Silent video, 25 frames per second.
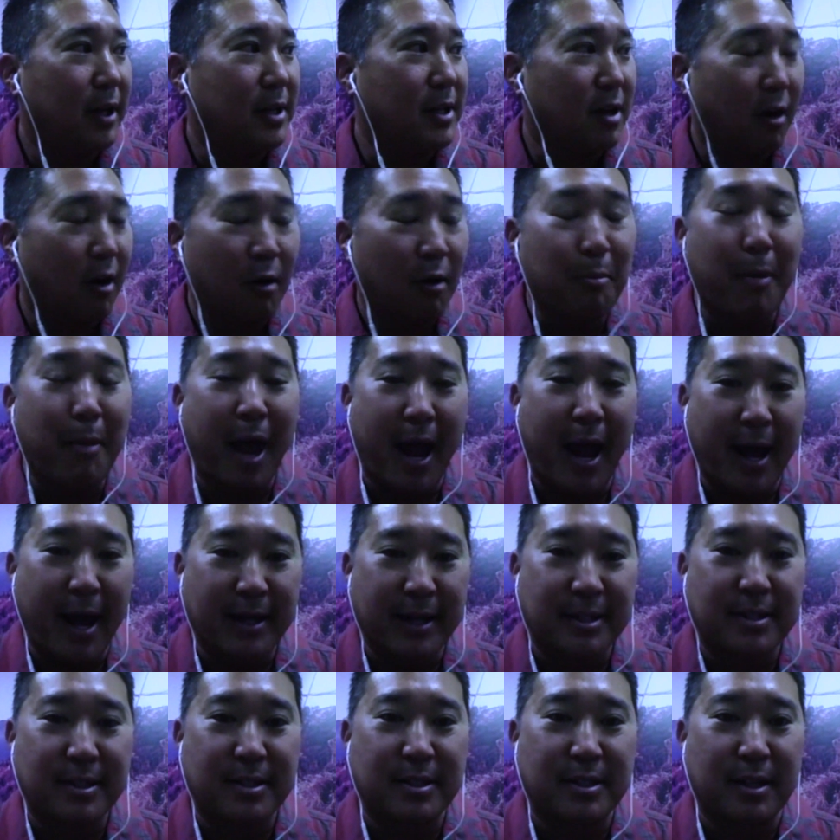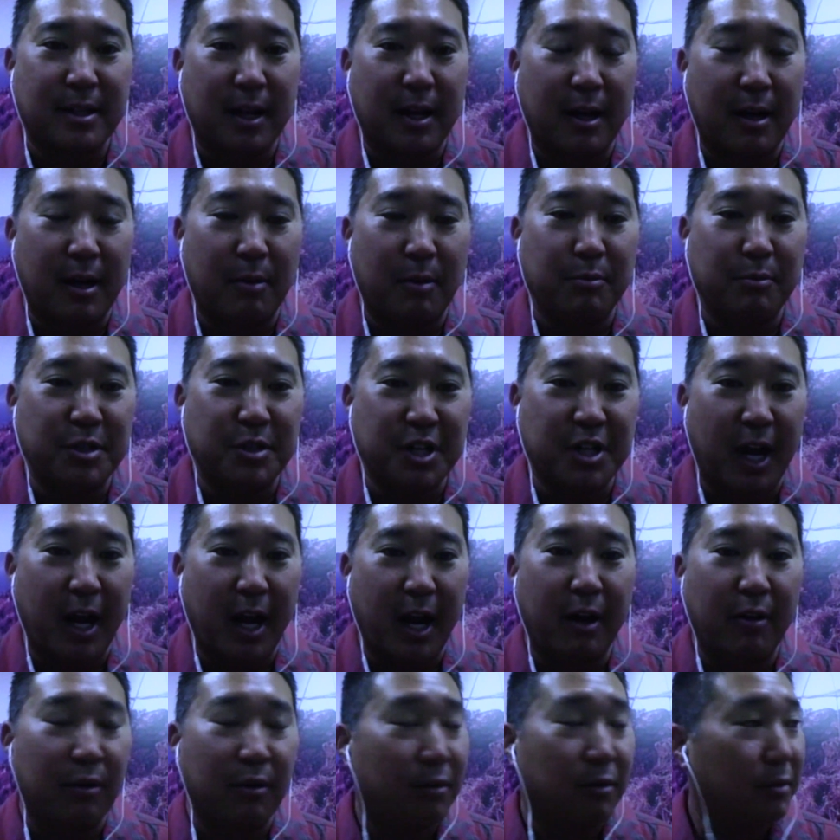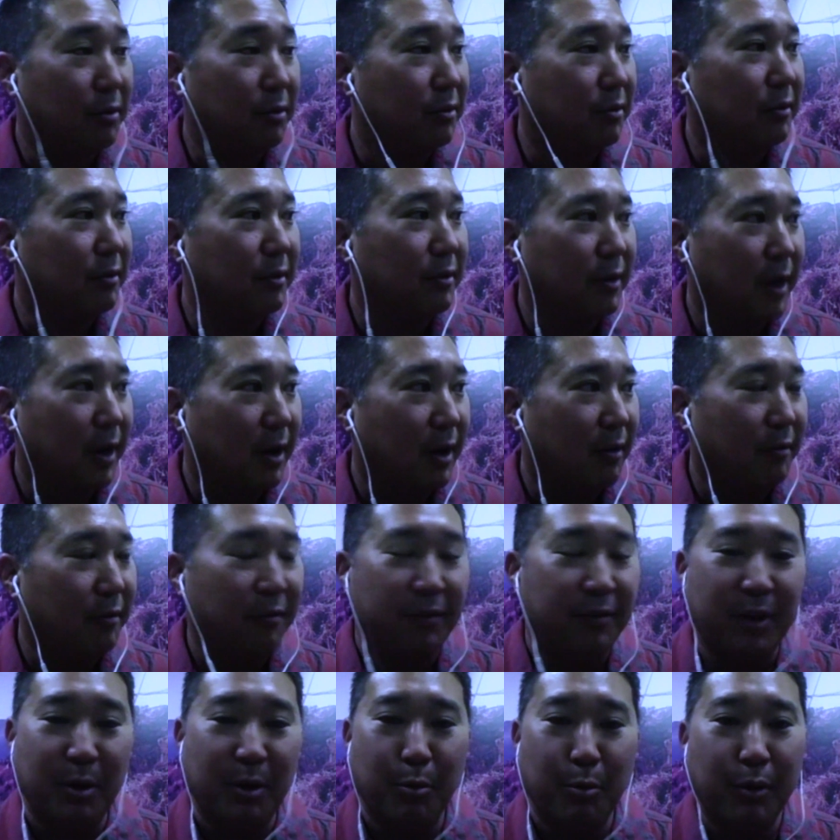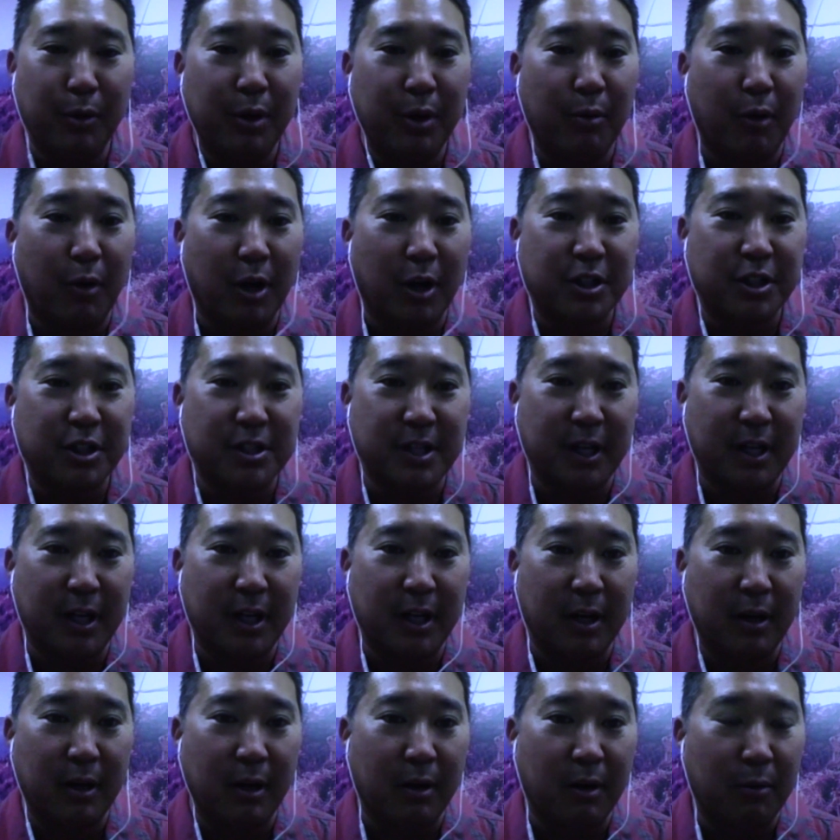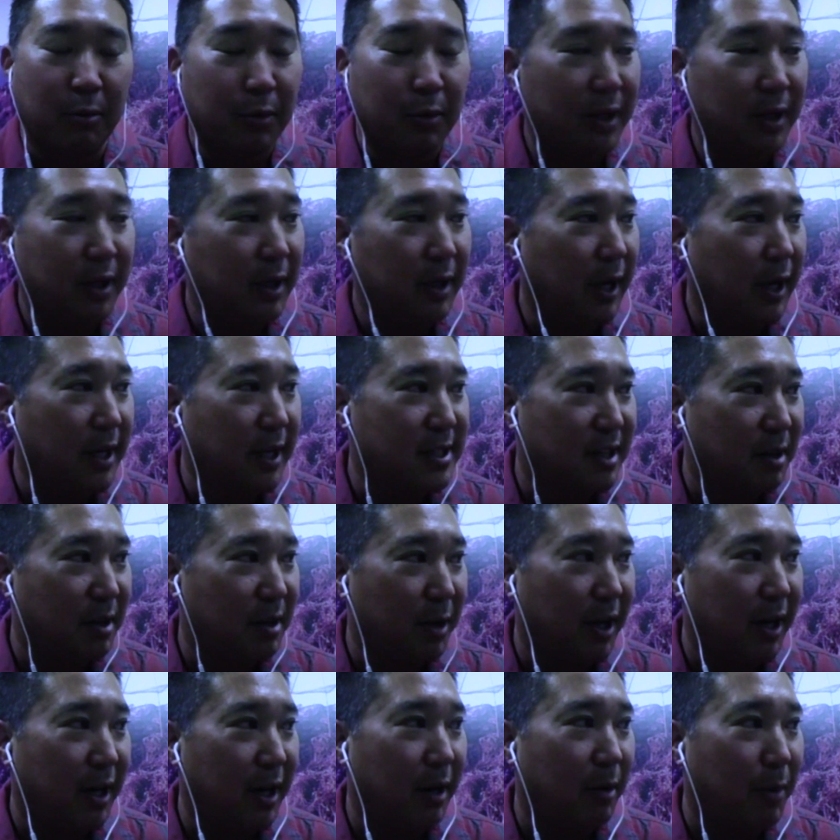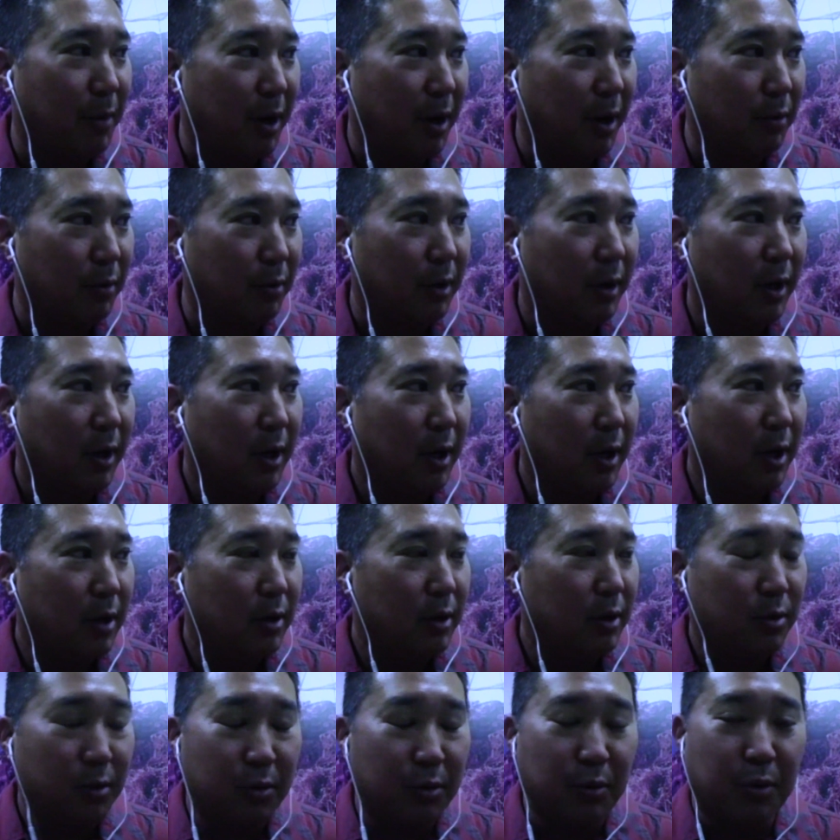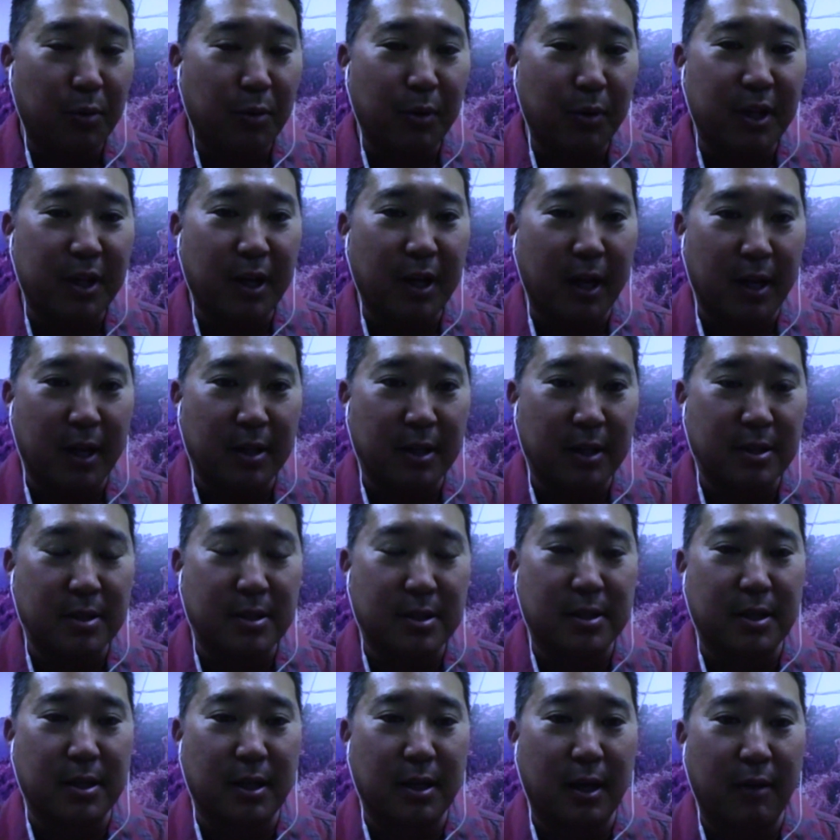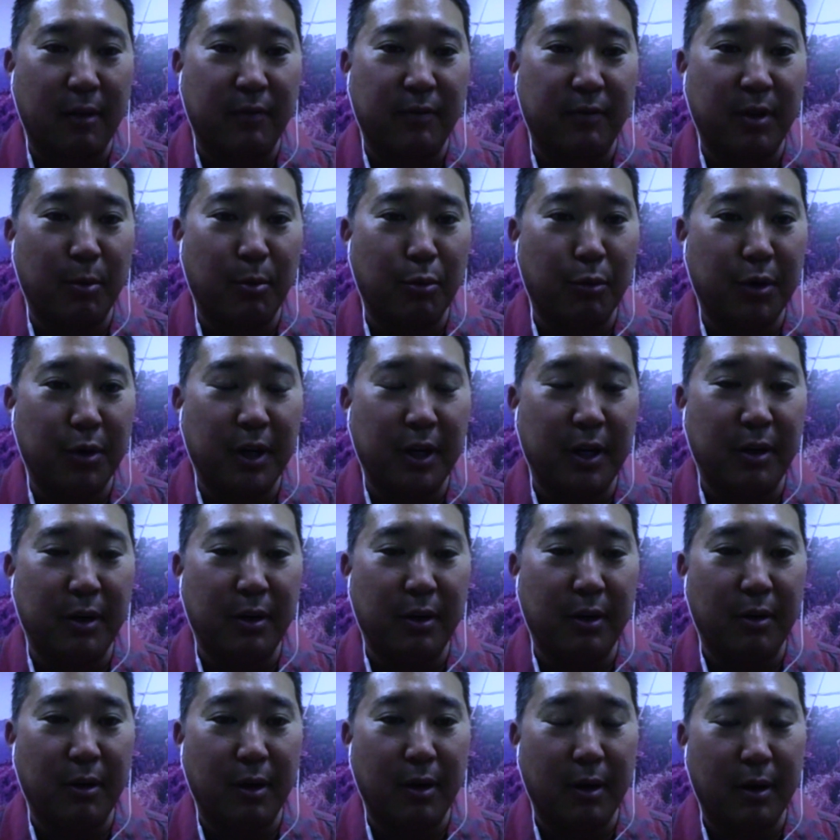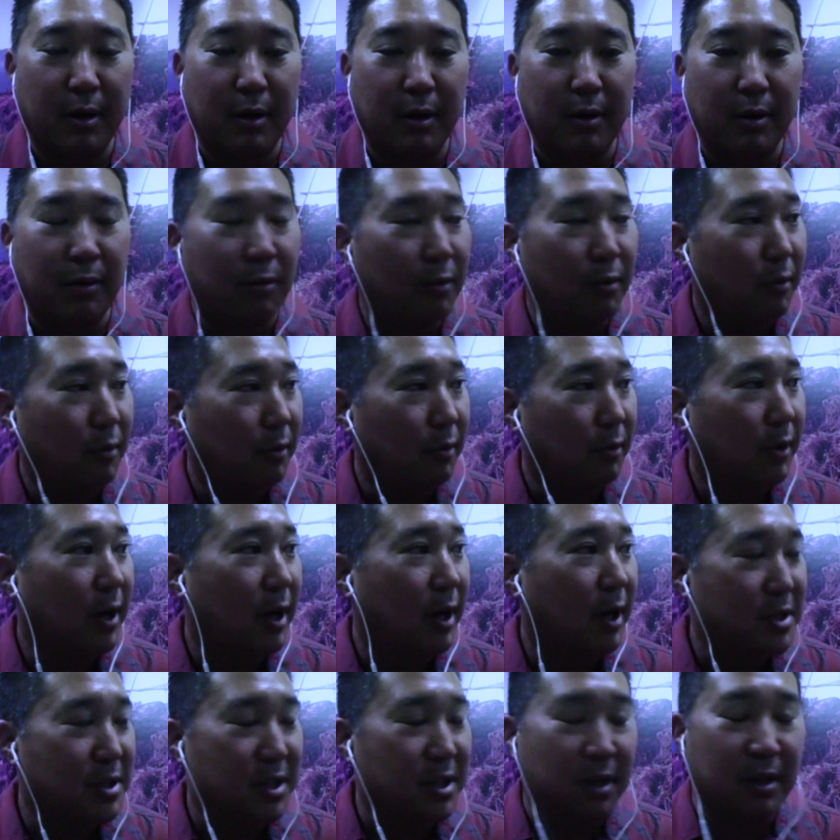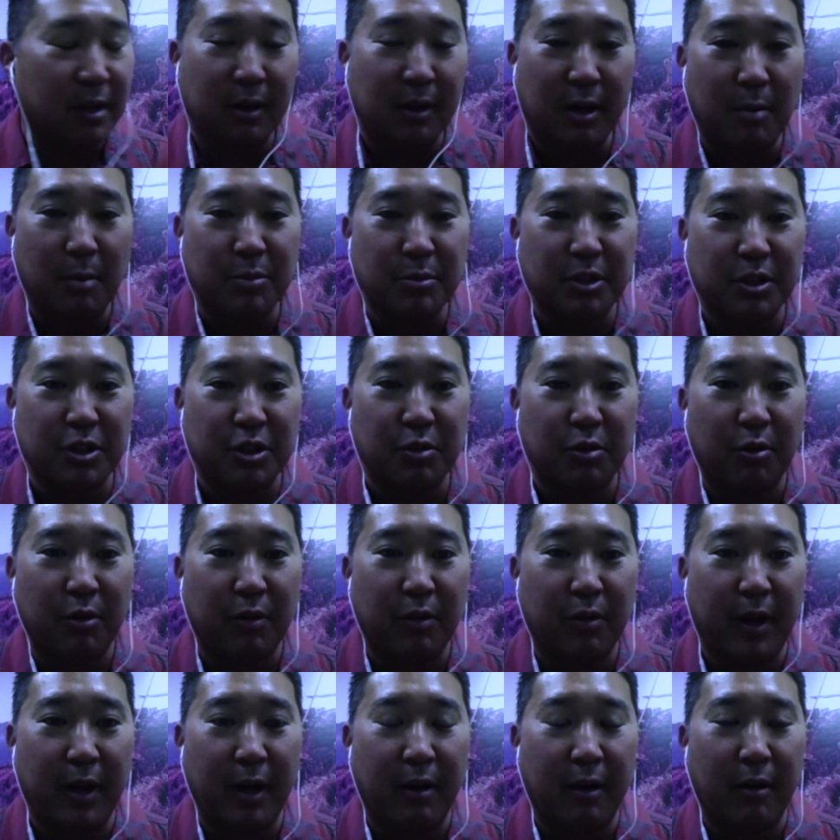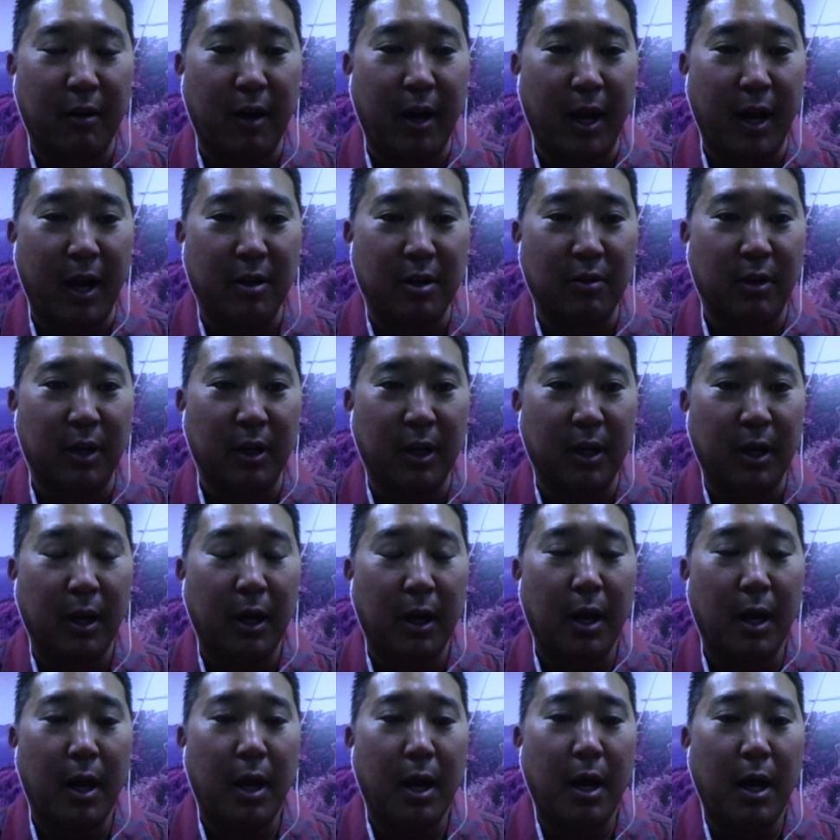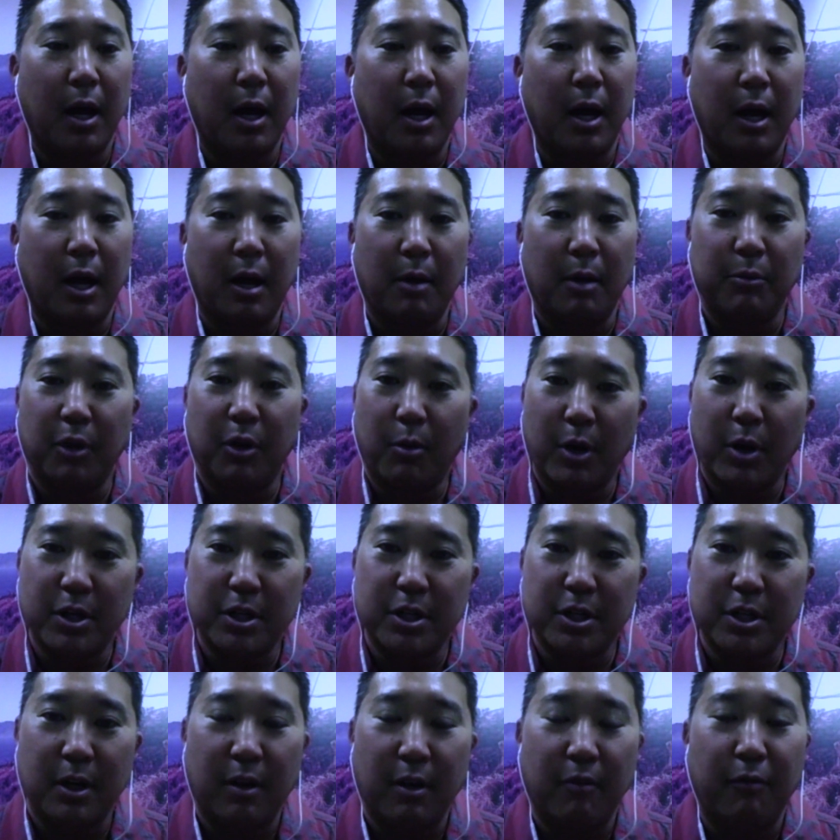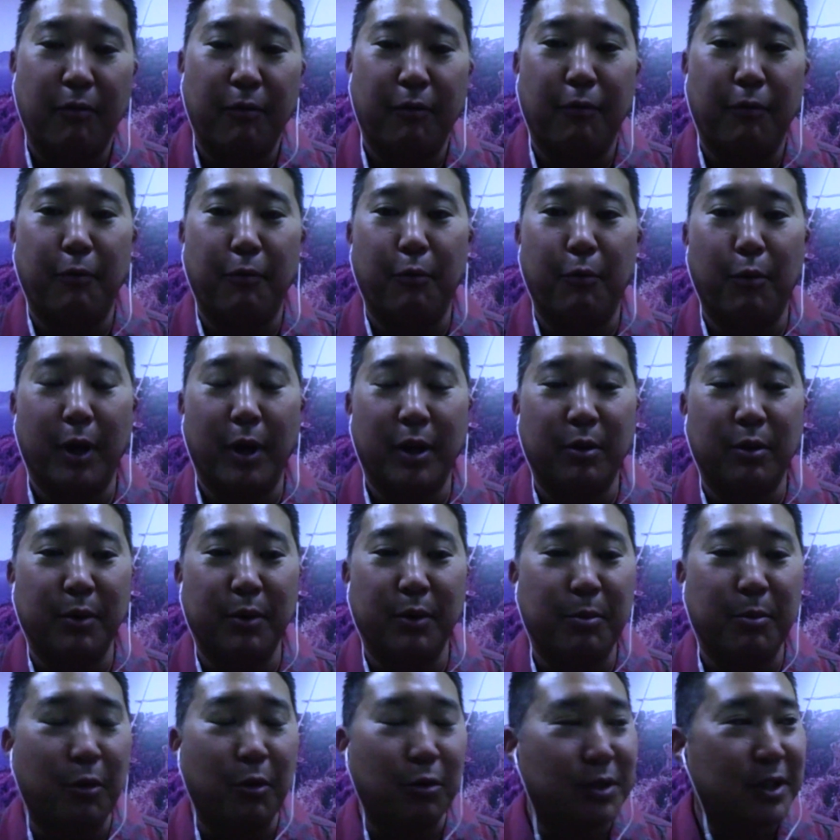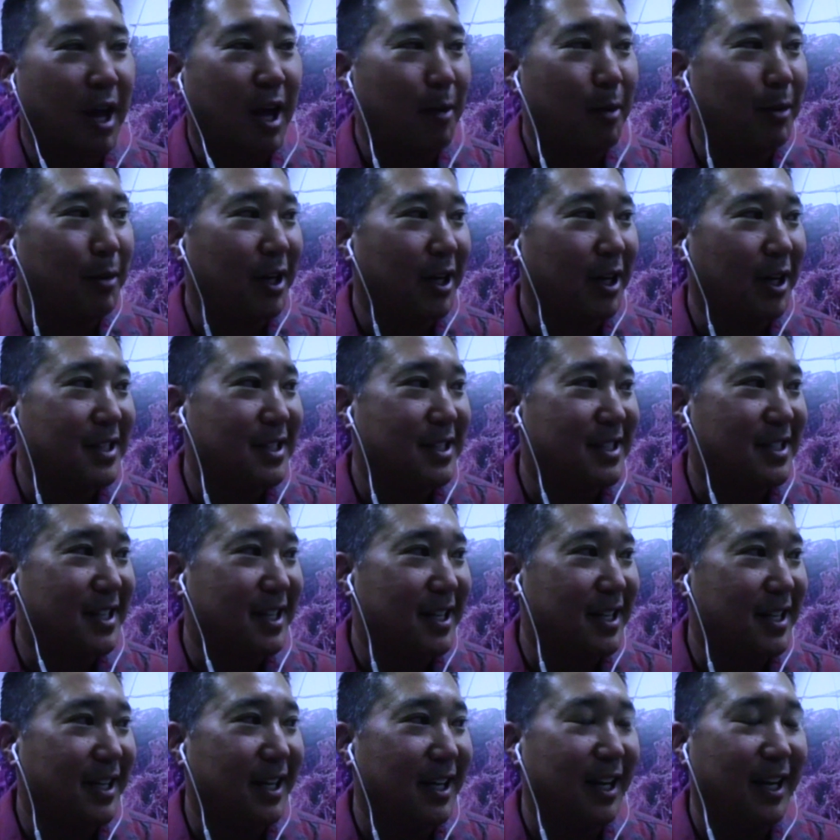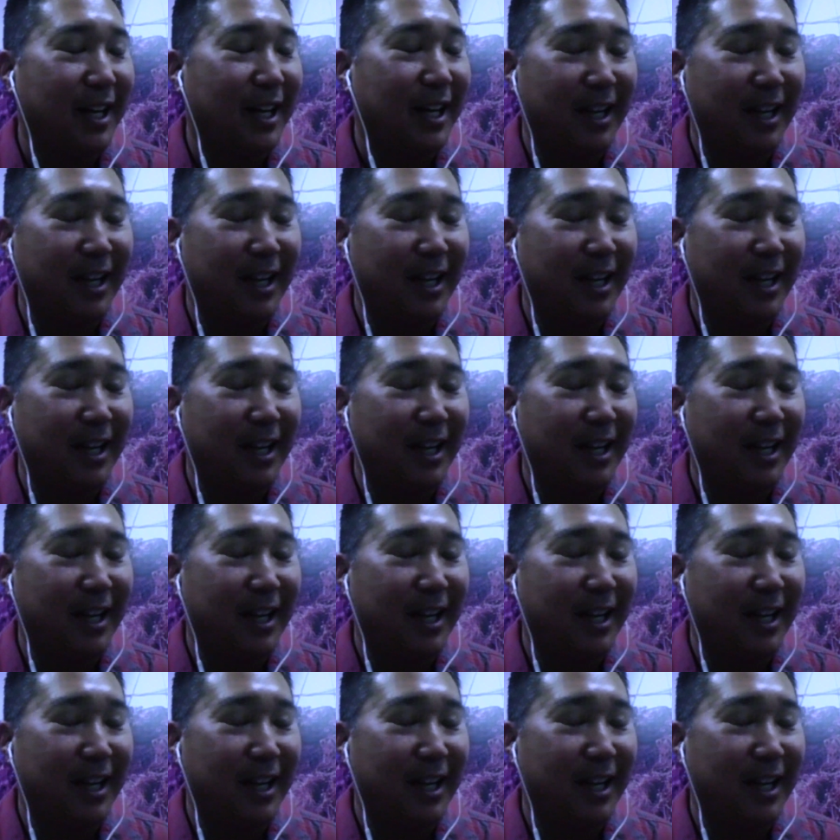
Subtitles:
is our mass gyre of debris washes in. We estimate about 2 to 3 tons of debris comes ashore there annually. Your question of what do we most commonly see,